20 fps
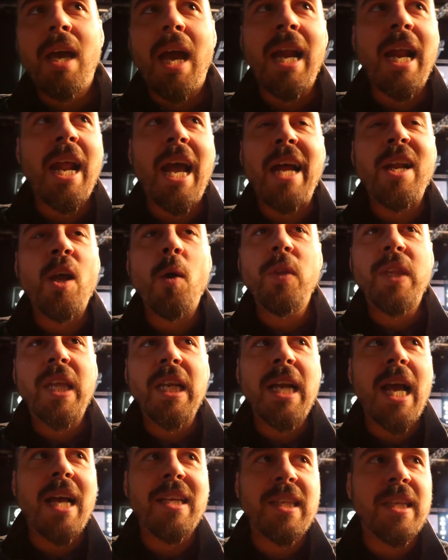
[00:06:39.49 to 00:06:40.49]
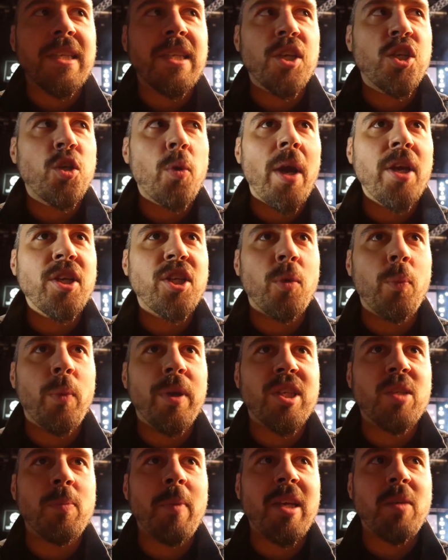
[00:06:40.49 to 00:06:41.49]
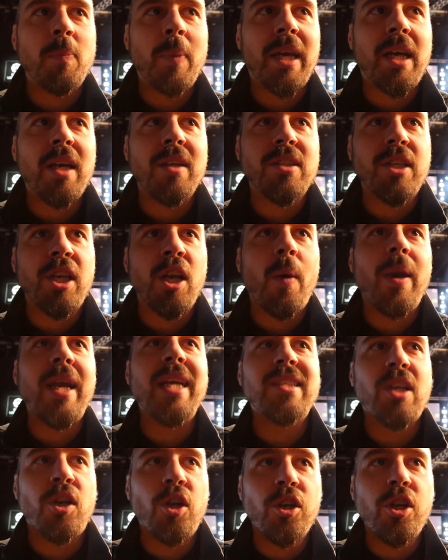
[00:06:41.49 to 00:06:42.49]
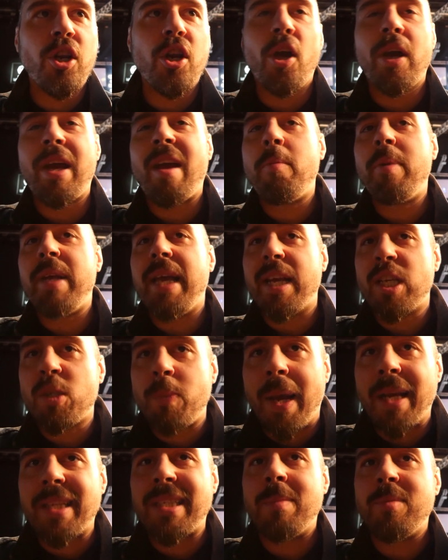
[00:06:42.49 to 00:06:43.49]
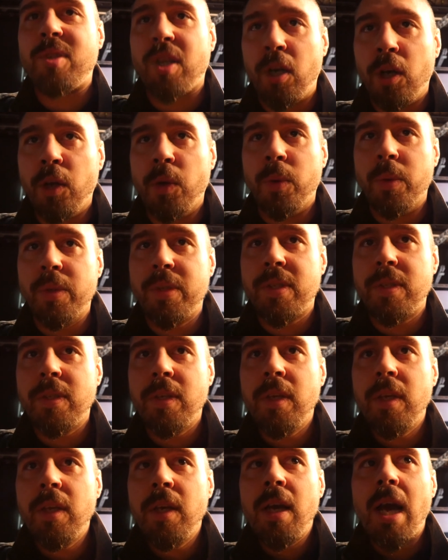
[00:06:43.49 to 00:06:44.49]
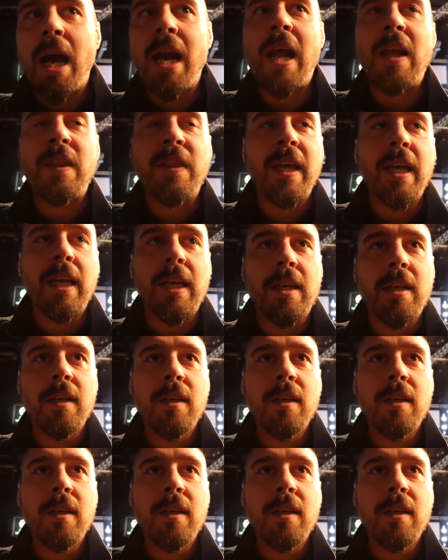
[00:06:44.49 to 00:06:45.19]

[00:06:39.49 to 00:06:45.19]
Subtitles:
And I don't think that's the situation with Smith, because, he's an underdog, everybody expects him to lose. And I think